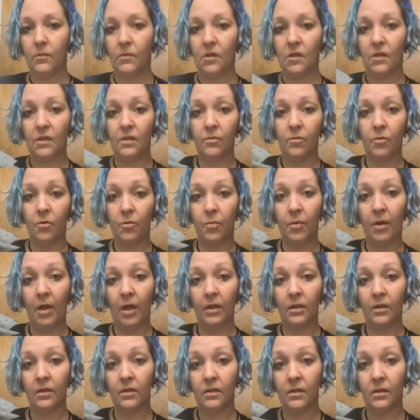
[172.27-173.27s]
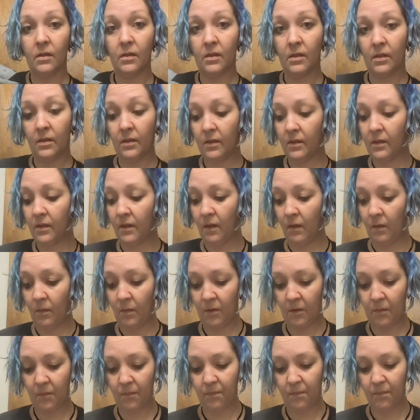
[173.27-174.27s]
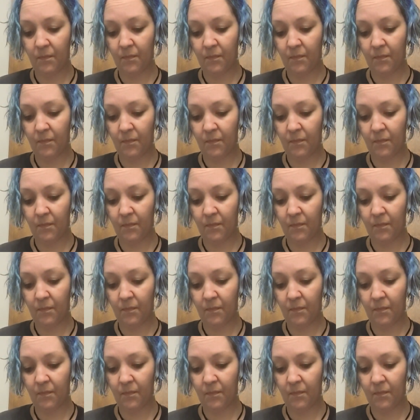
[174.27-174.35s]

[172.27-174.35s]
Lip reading: See how many packets it's going to take me?